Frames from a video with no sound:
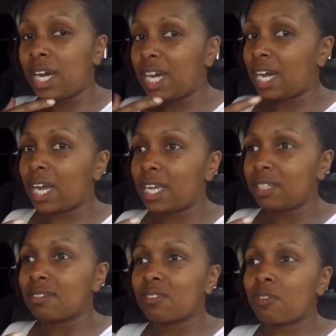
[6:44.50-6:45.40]

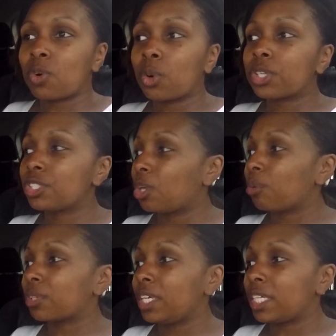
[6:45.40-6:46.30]
I, of course,
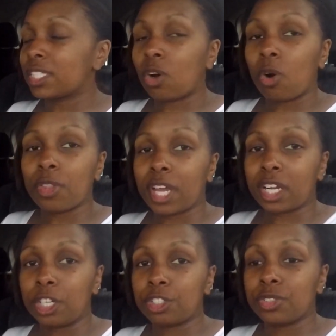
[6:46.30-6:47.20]
don't think it's all that
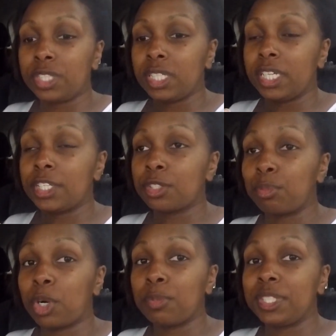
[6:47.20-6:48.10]
country. It's
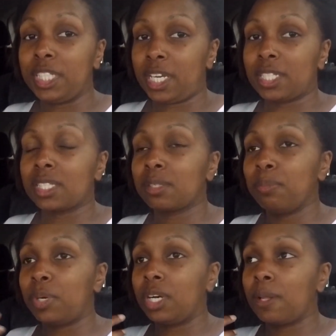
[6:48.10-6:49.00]
suburban, yes,
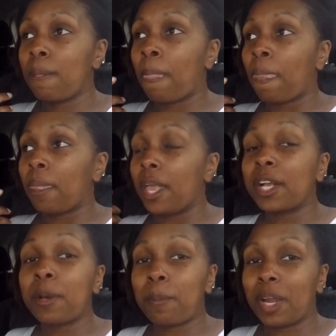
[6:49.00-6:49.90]
but in
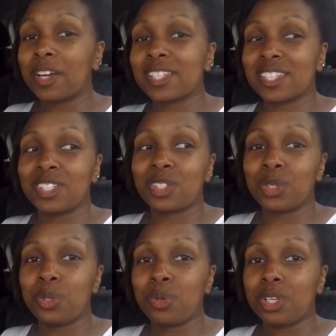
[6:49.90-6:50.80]
comparison
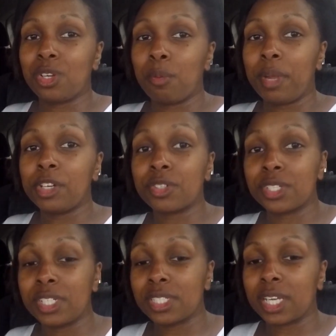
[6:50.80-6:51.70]
to, you know, major
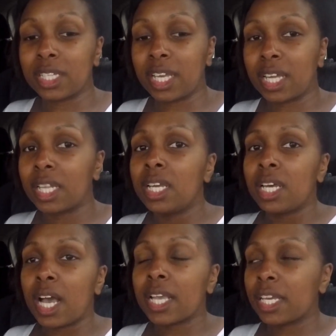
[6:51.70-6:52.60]
cities like that,
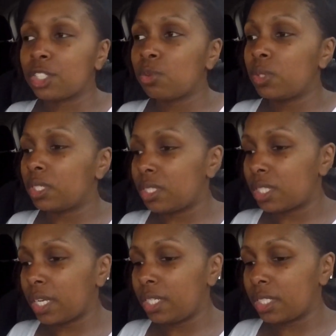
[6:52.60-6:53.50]
I guess you would
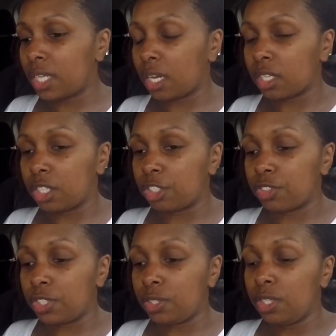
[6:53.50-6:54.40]
say it is kind of
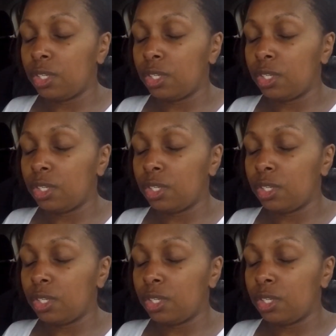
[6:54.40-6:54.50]
country.